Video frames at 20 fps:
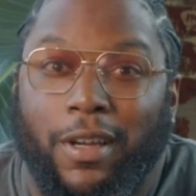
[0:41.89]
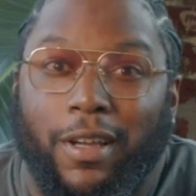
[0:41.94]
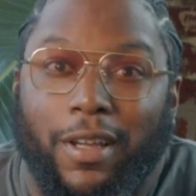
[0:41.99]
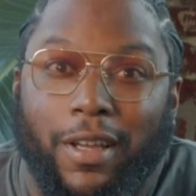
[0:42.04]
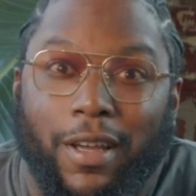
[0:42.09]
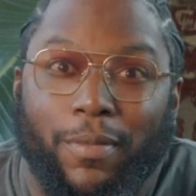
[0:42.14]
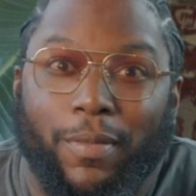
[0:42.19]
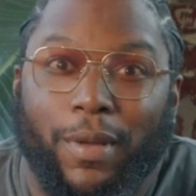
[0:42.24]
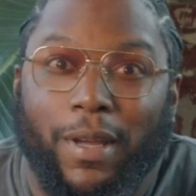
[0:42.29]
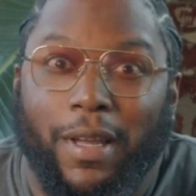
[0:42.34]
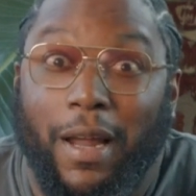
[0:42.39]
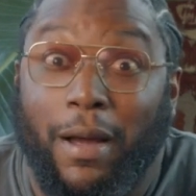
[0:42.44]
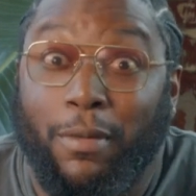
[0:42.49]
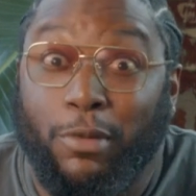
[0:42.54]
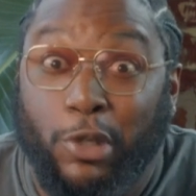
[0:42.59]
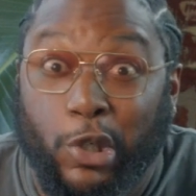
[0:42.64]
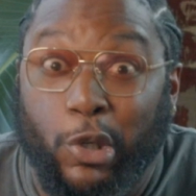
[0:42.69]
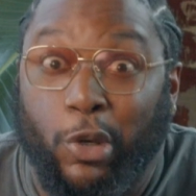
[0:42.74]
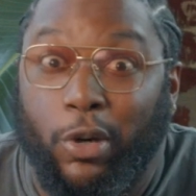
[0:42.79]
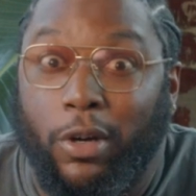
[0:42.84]
I mean, I'm
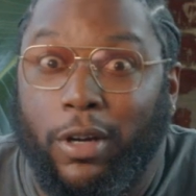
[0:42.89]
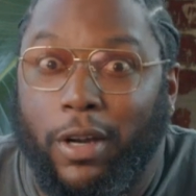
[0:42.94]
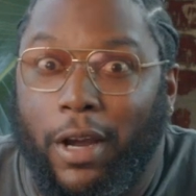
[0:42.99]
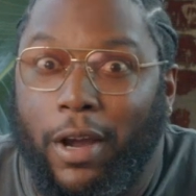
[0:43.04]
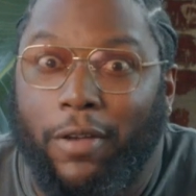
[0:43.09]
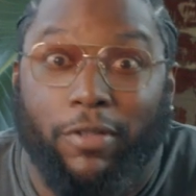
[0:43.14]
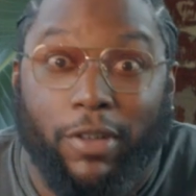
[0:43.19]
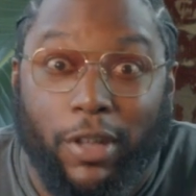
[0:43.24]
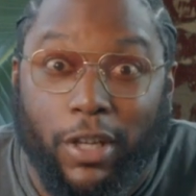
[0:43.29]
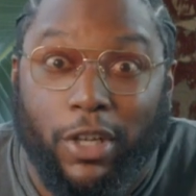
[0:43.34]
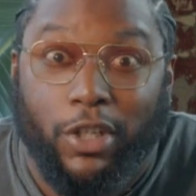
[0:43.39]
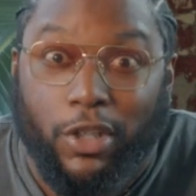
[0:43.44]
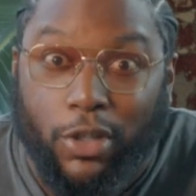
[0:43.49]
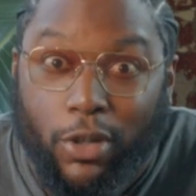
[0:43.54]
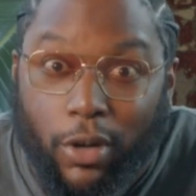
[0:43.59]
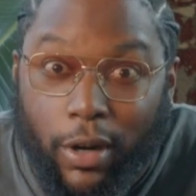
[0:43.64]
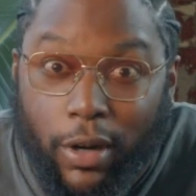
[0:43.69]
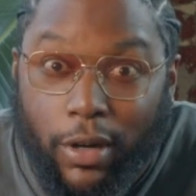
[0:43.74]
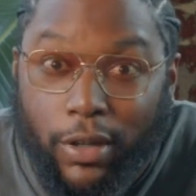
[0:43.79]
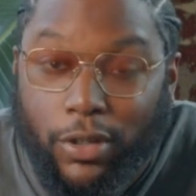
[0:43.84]
short, everything's
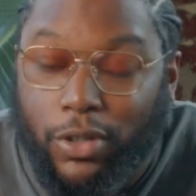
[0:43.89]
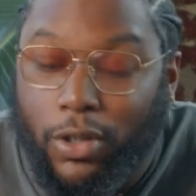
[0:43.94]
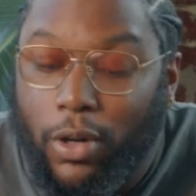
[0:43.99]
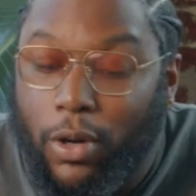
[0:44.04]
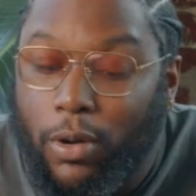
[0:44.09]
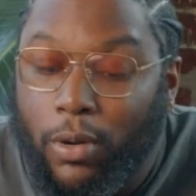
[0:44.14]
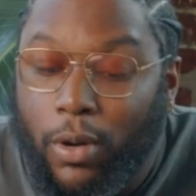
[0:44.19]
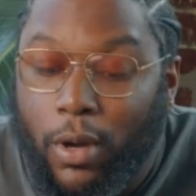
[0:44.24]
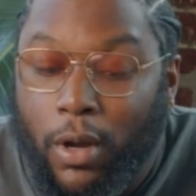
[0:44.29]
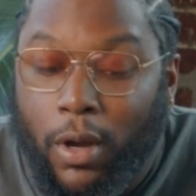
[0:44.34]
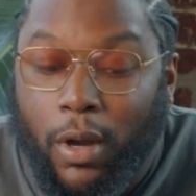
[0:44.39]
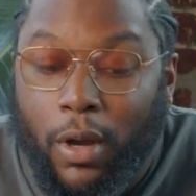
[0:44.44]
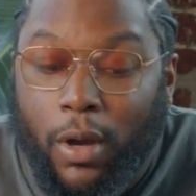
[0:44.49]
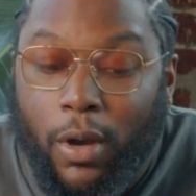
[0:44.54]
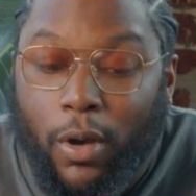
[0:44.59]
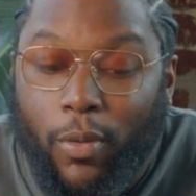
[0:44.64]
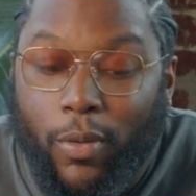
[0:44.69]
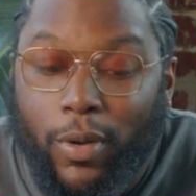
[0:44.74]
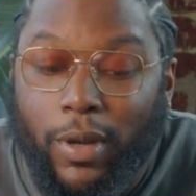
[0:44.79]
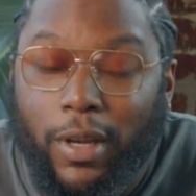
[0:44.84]
short. So
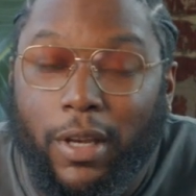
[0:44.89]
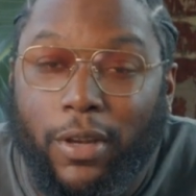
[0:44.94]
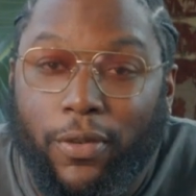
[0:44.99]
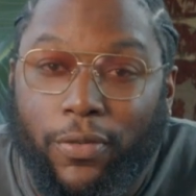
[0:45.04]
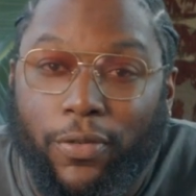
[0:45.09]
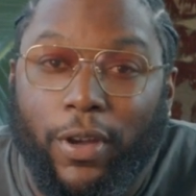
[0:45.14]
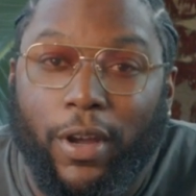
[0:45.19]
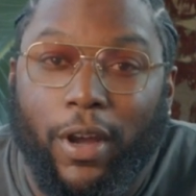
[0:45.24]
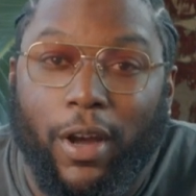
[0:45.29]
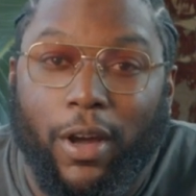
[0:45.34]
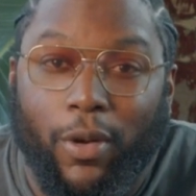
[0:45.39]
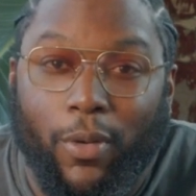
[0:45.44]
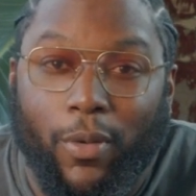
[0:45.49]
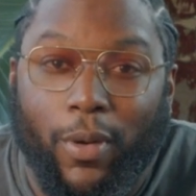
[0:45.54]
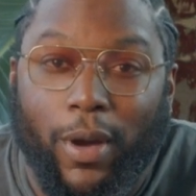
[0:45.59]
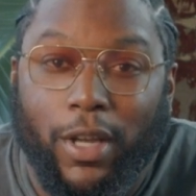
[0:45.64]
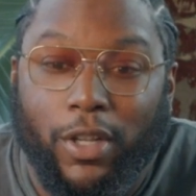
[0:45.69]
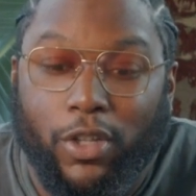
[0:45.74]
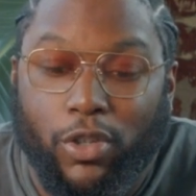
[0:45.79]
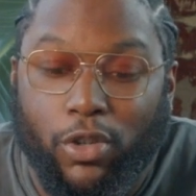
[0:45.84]
we need to figure out a
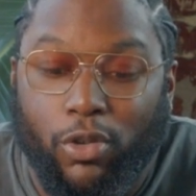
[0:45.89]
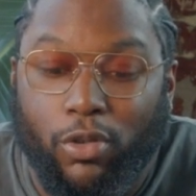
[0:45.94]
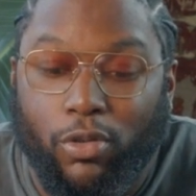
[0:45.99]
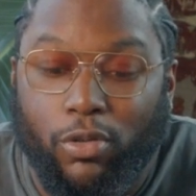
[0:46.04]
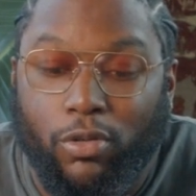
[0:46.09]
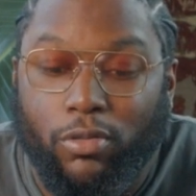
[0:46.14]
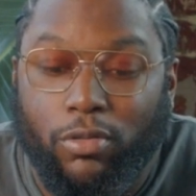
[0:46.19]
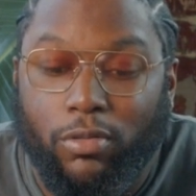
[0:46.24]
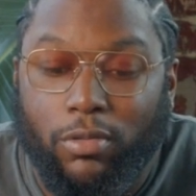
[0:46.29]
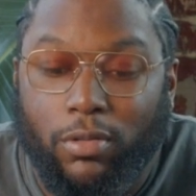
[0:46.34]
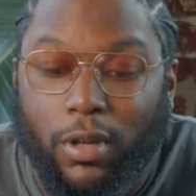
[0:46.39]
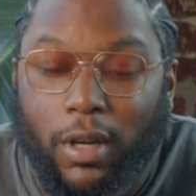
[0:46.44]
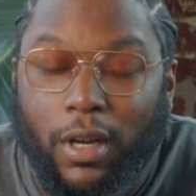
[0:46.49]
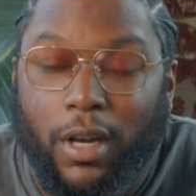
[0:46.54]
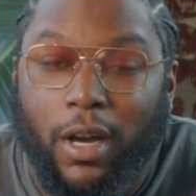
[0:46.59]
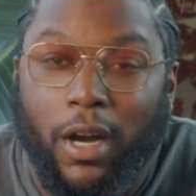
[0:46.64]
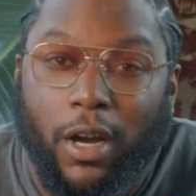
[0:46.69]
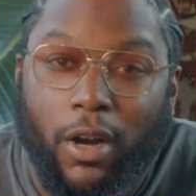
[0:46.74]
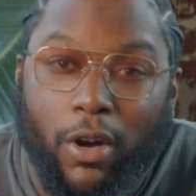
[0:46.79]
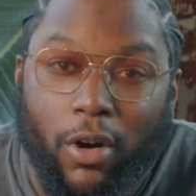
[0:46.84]
way to
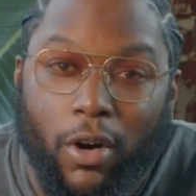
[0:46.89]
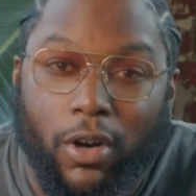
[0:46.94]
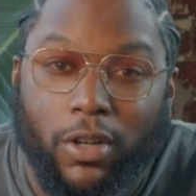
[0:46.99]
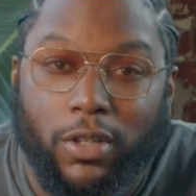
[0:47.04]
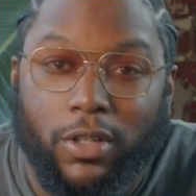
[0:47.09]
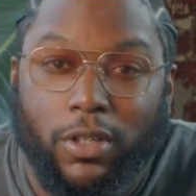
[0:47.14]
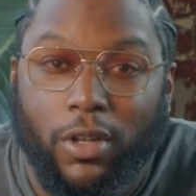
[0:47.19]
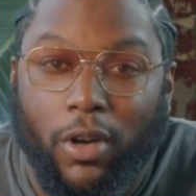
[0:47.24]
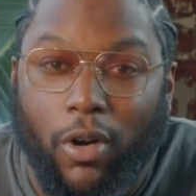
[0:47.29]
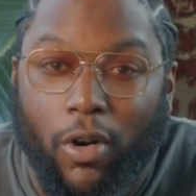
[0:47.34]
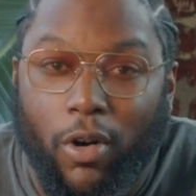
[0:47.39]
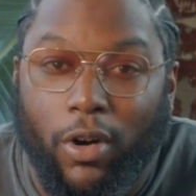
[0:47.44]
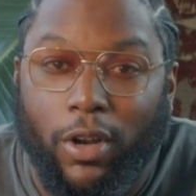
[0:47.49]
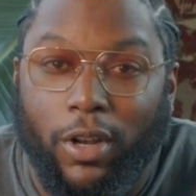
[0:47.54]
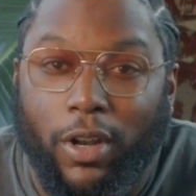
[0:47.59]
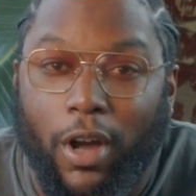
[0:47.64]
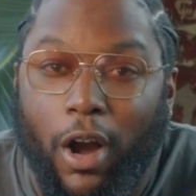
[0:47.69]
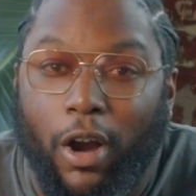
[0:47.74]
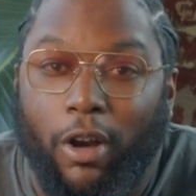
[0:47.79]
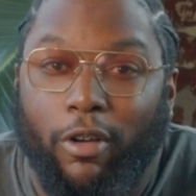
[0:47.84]
cut costs
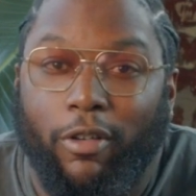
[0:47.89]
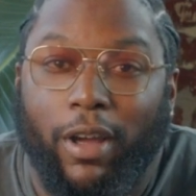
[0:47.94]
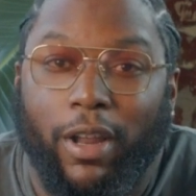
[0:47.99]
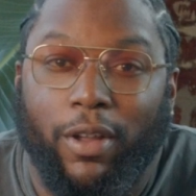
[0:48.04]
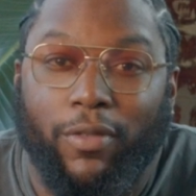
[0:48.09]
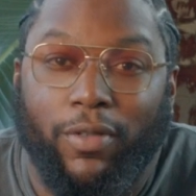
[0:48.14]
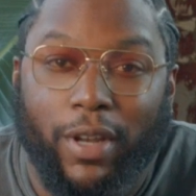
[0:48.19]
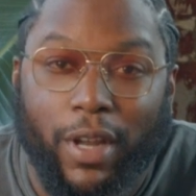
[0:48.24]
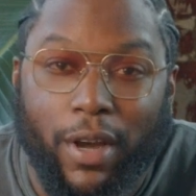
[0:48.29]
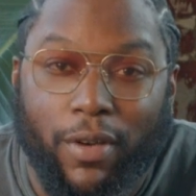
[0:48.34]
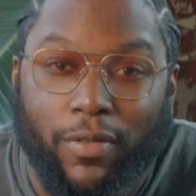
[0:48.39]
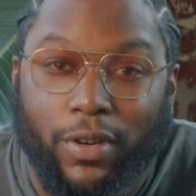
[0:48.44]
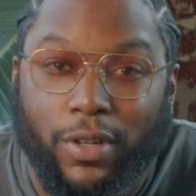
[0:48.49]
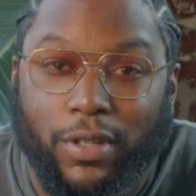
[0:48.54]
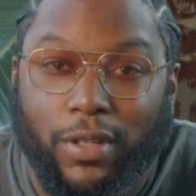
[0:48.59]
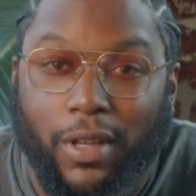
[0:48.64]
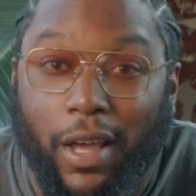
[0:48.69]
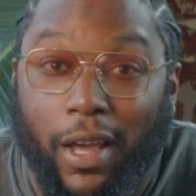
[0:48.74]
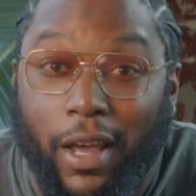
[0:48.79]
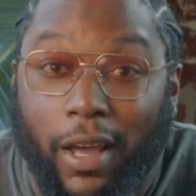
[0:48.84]
on our creative
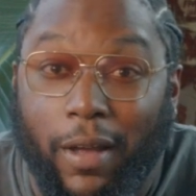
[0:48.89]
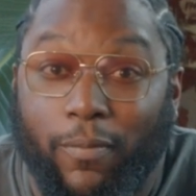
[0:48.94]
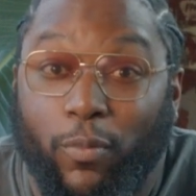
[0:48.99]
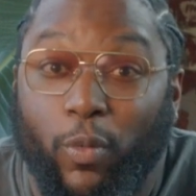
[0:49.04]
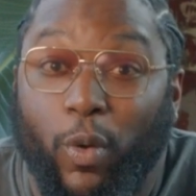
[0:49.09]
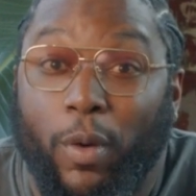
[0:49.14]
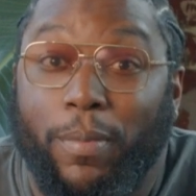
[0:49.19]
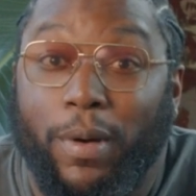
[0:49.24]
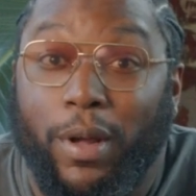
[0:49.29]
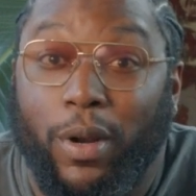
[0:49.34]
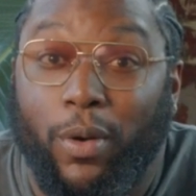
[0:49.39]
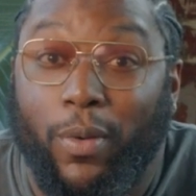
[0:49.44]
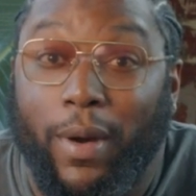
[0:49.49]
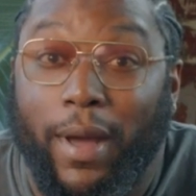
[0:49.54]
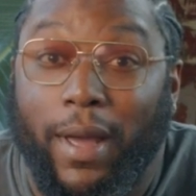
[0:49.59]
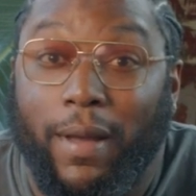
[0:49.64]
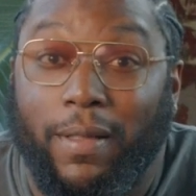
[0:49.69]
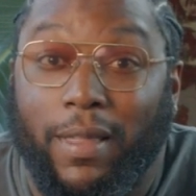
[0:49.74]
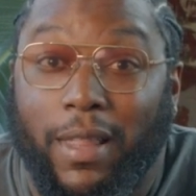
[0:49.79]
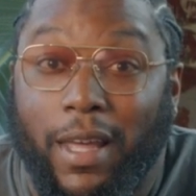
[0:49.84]
endeavors, and what better
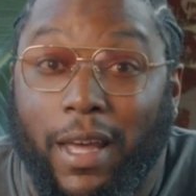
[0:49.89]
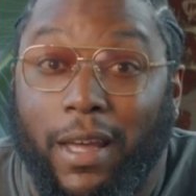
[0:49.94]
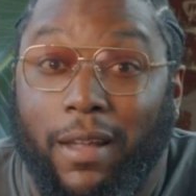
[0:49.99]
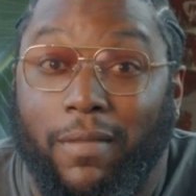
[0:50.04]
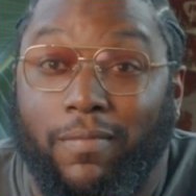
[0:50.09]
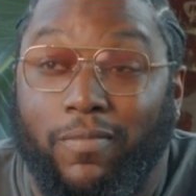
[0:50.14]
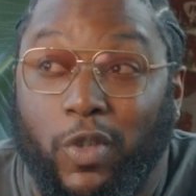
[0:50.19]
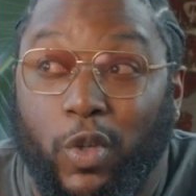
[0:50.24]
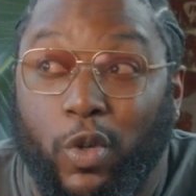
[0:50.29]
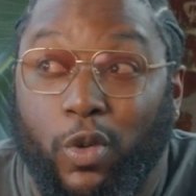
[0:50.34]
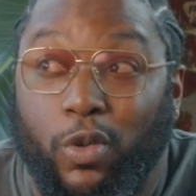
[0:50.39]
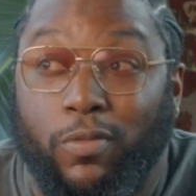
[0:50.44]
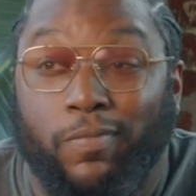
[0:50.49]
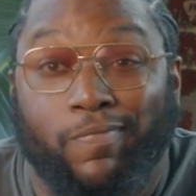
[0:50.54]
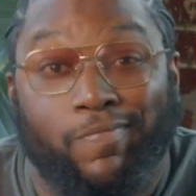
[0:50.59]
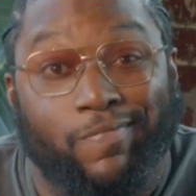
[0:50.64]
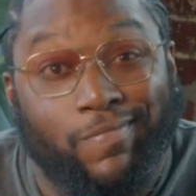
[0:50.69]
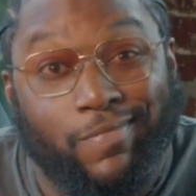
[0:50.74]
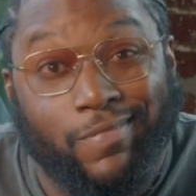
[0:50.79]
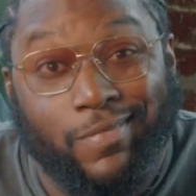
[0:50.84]
way than to
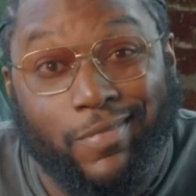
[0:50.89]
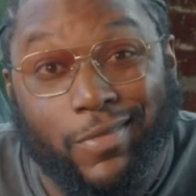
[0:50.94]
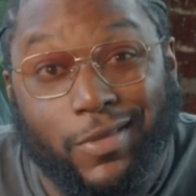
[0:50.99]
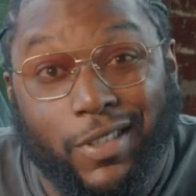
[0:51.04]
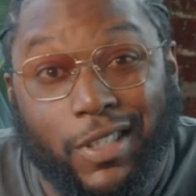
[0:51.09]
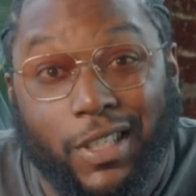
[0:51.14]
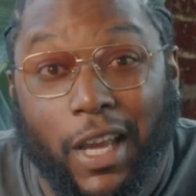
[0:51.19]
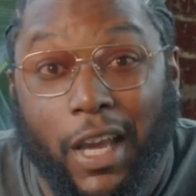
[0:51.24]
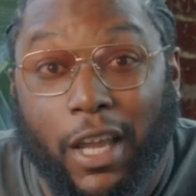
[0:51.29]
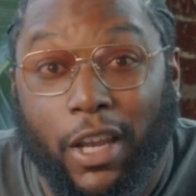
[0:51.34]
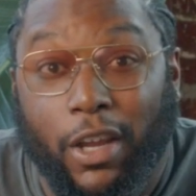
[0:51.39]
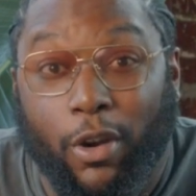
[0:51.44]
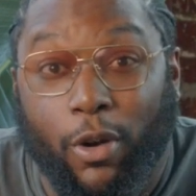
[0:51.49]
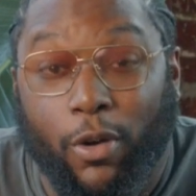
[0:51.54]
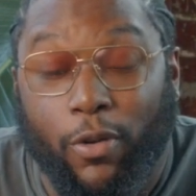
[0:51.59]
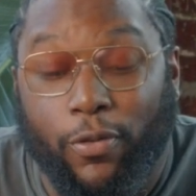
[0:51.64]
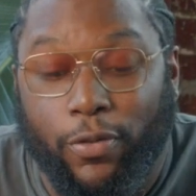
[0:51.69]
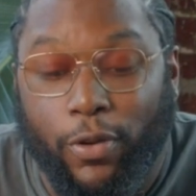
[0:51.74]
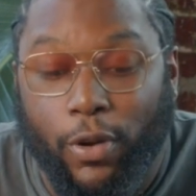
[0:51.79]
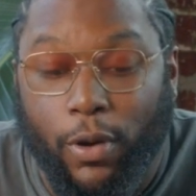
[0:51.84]
scanning your
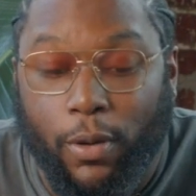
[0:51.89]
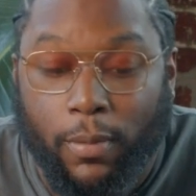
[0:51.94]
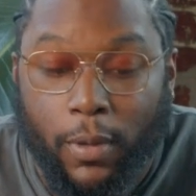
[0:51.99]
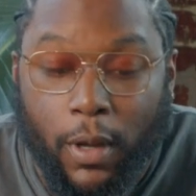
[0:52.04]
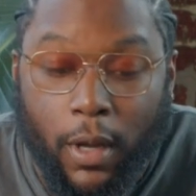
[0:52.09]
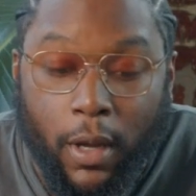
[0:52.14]
own film.